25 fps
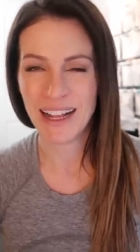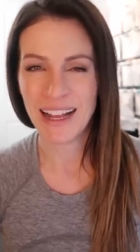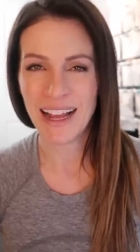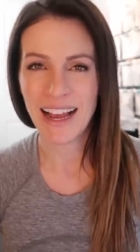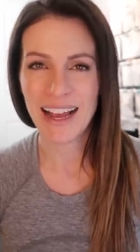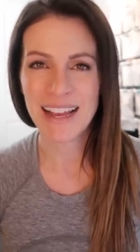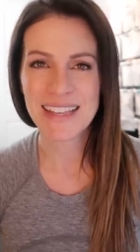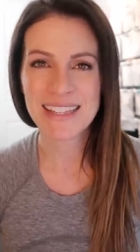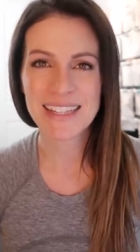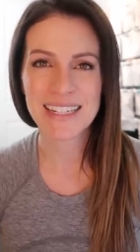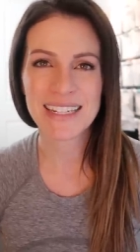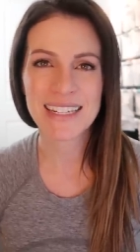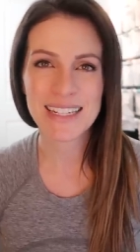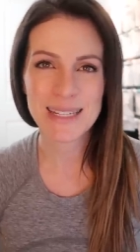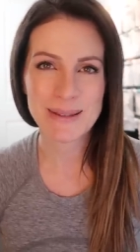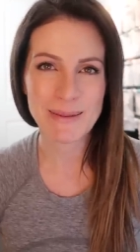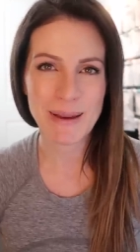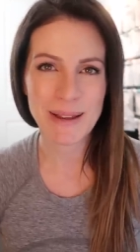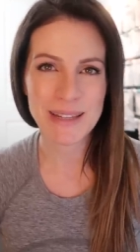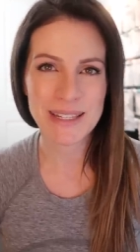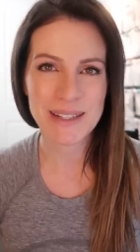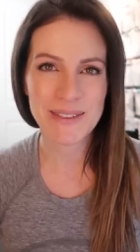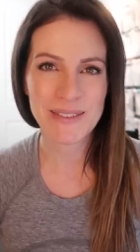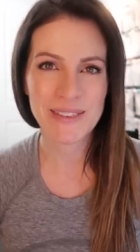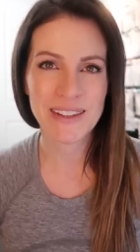as
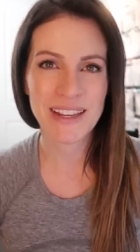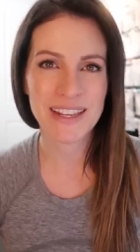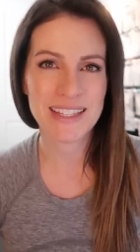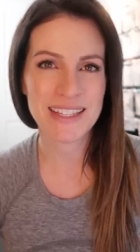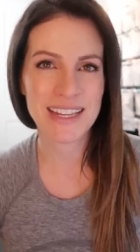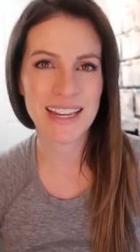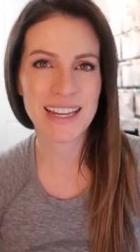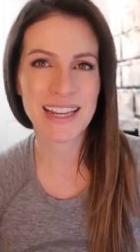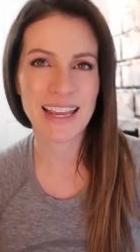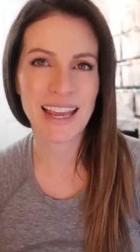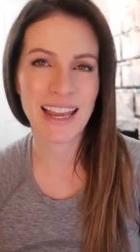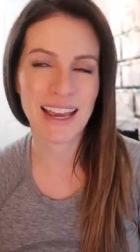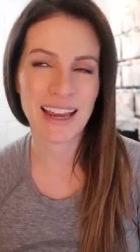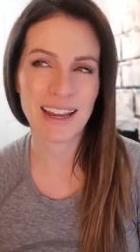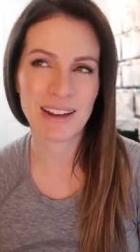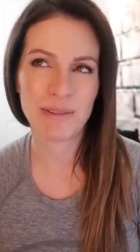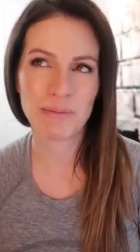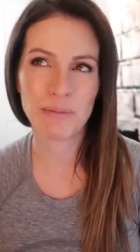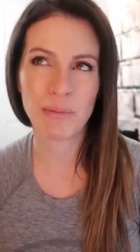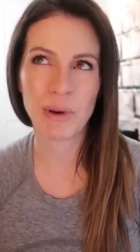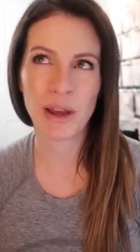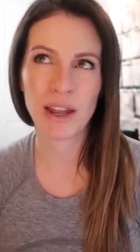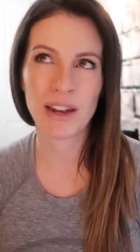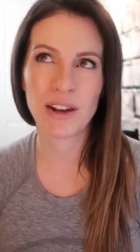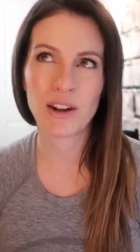inexpensively as I can.
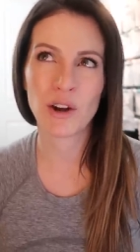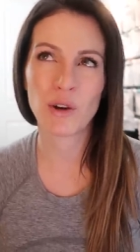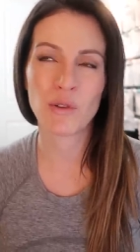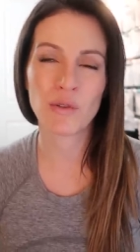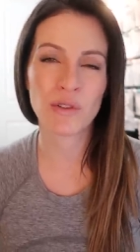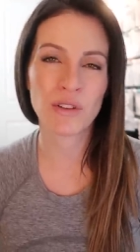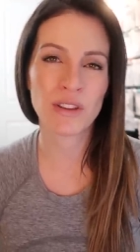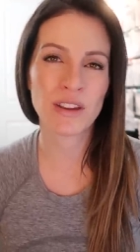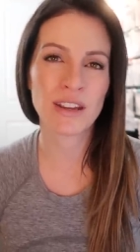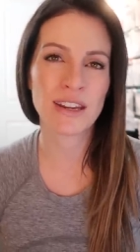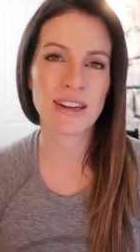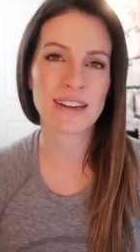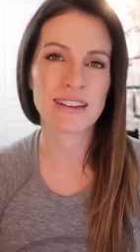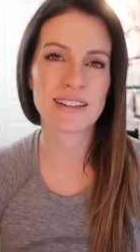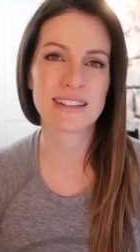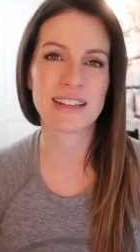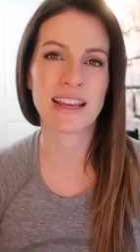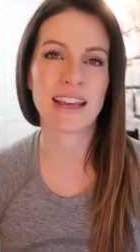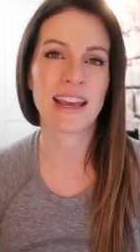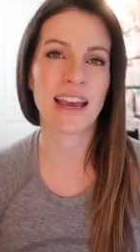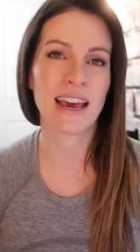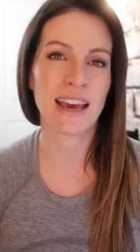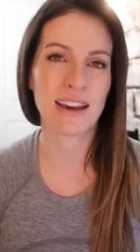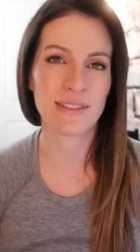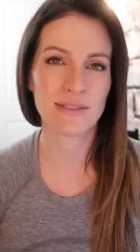But over the years I
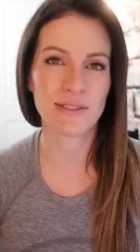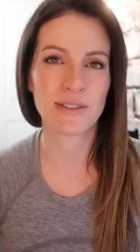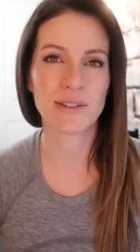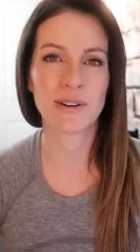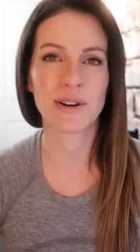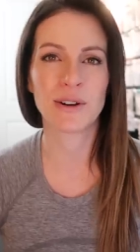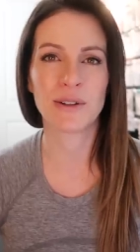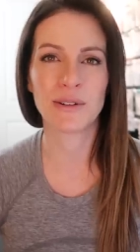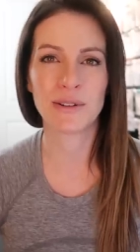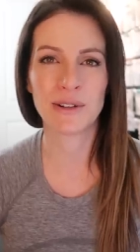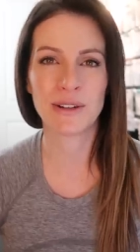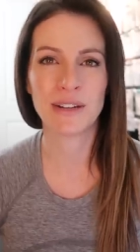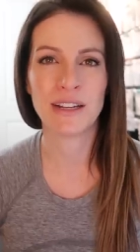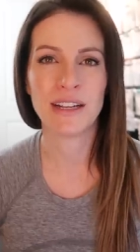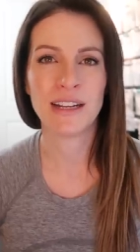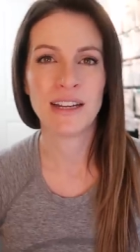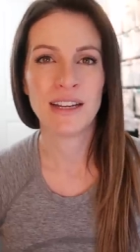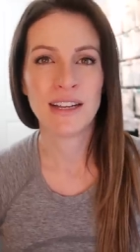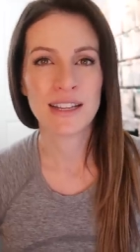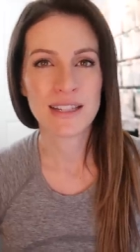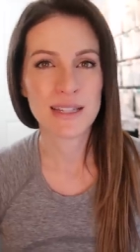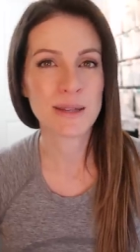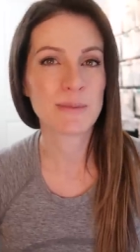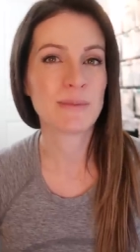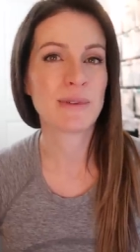have grown
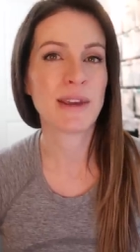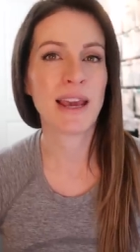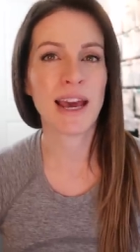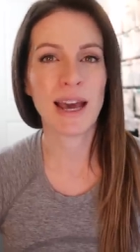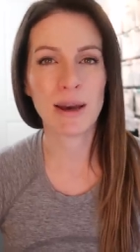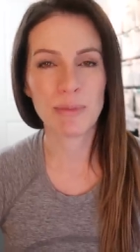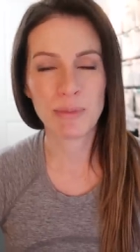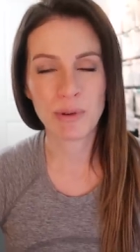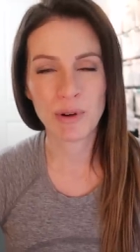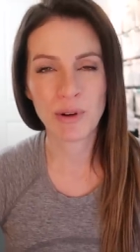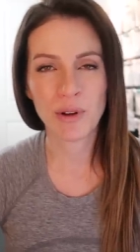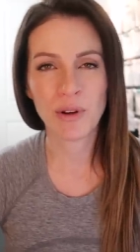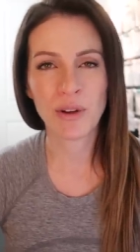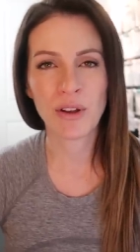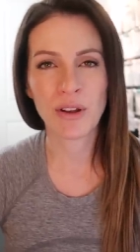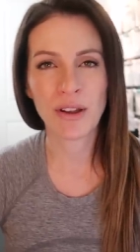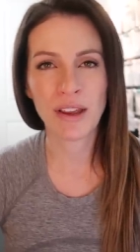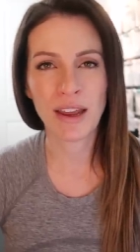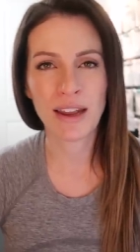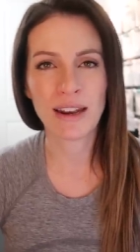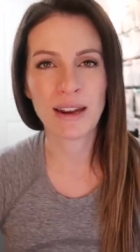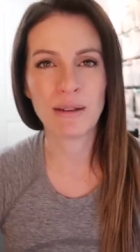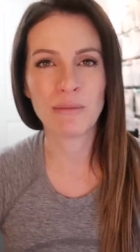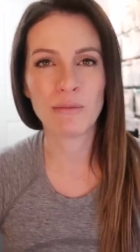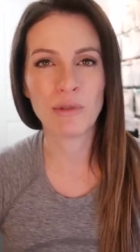some capital,
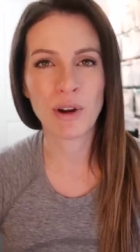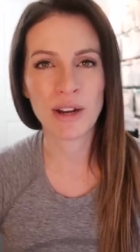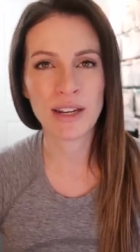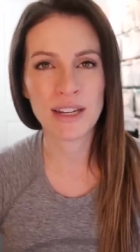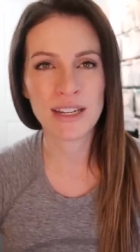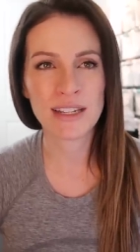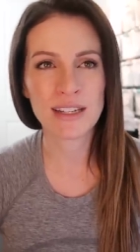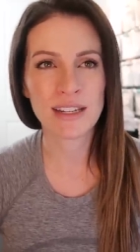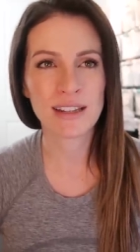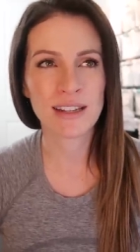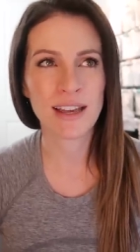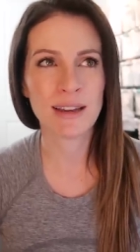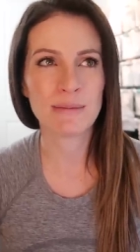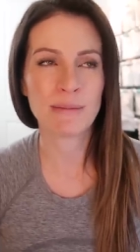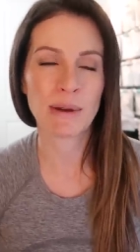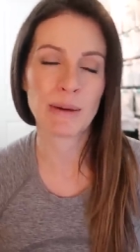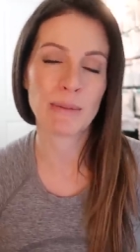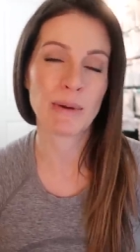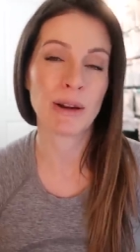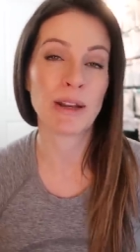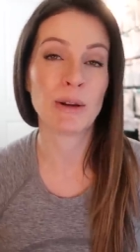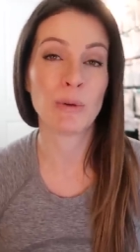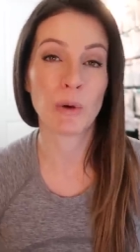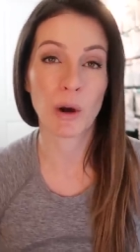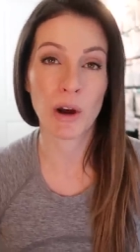and I'm ready to let my
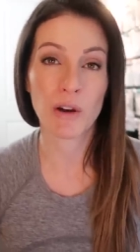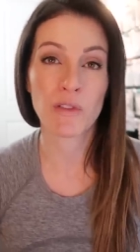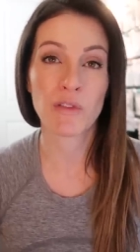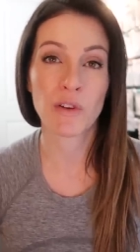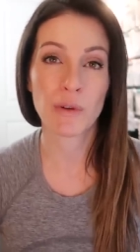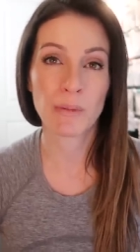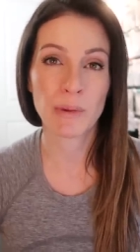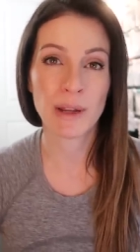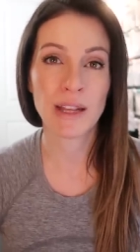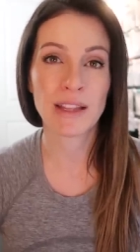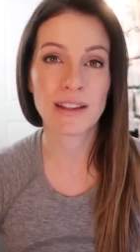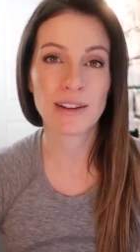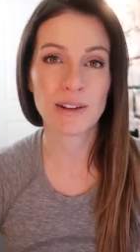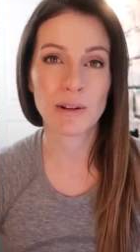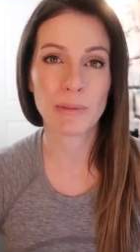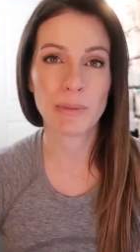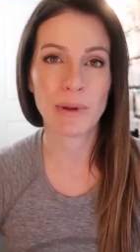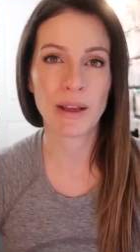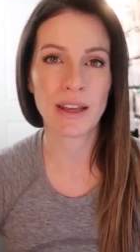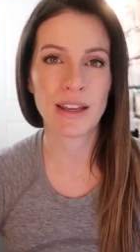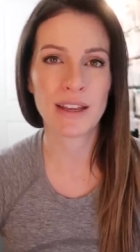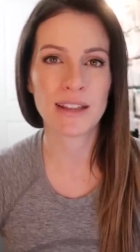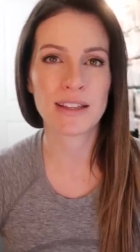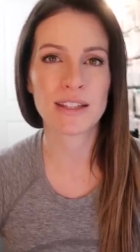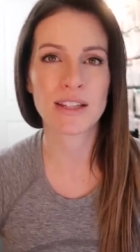money work for me a little bit.